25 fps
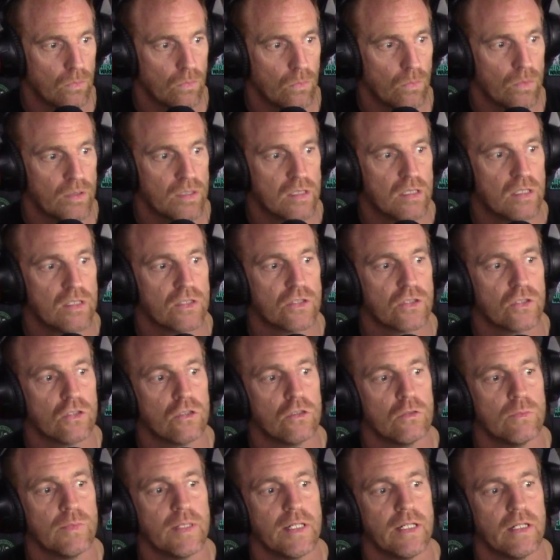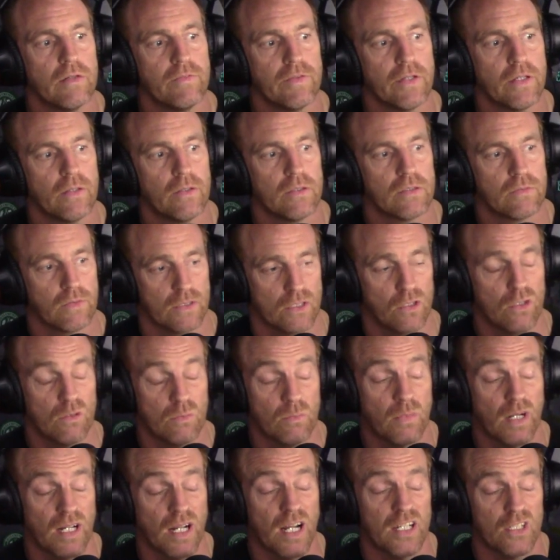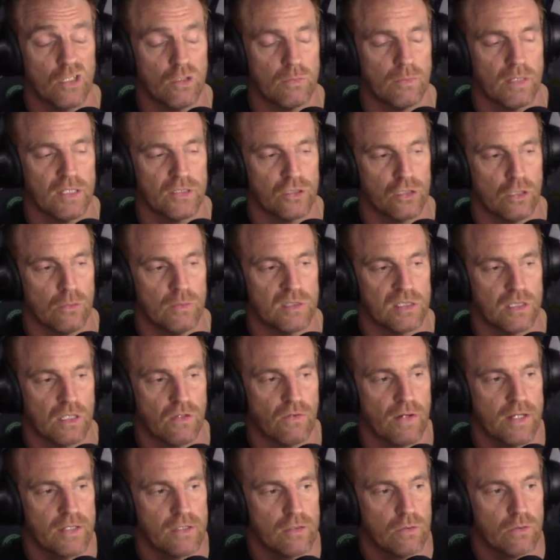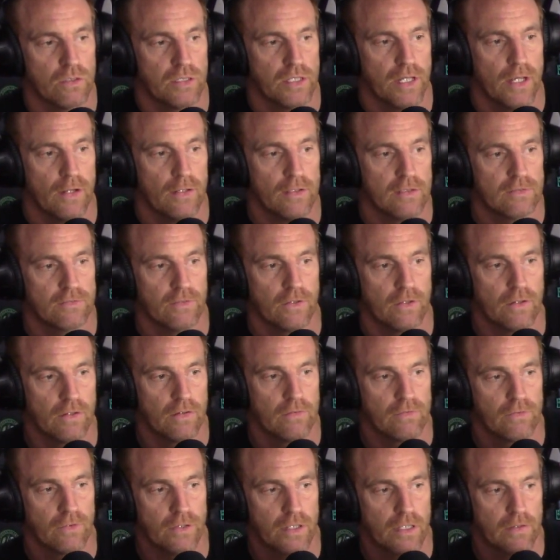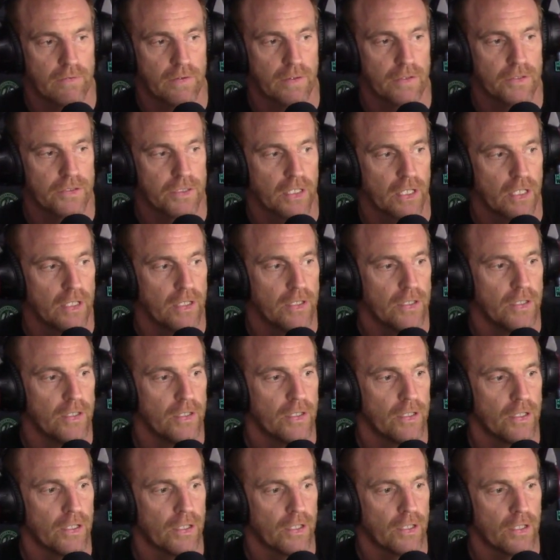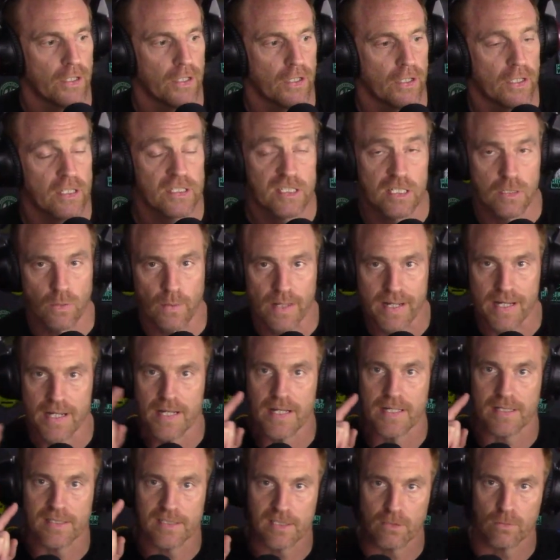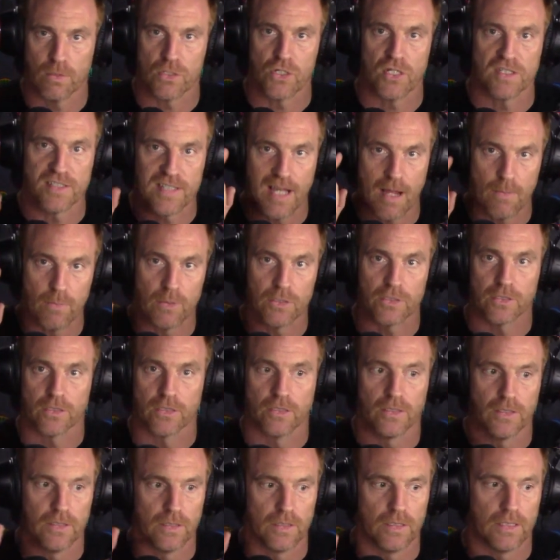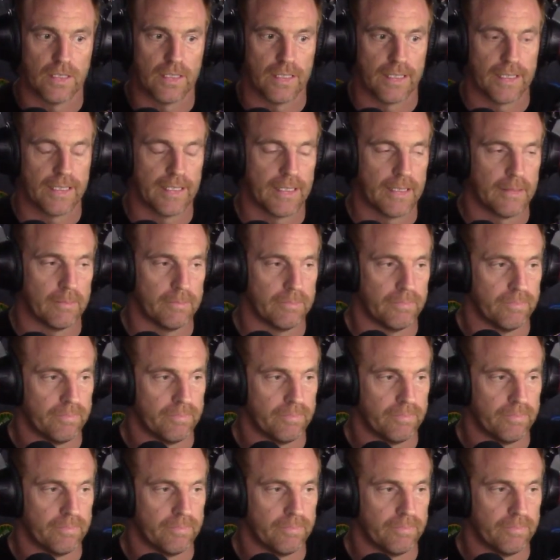interviews. If I do them by Zoom, it's a great tool to use for interviews because of the way it switches cameras. A